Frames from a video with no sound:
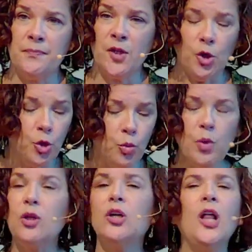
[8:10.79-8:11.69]
who
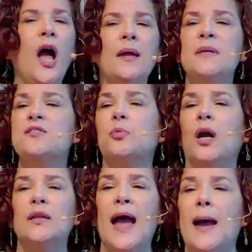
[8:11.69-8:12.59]
will climb into our
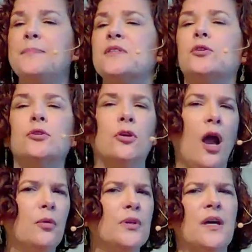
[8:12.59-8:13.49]
laps and
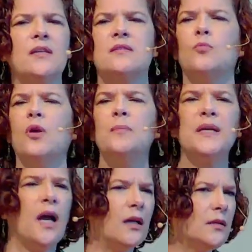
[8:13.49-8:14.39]
crawl with us and want to be
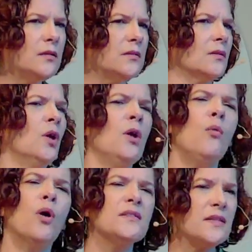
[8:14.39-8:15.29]
cuddled and
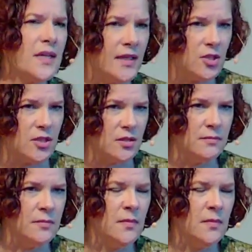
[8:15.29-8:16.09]
wants attention,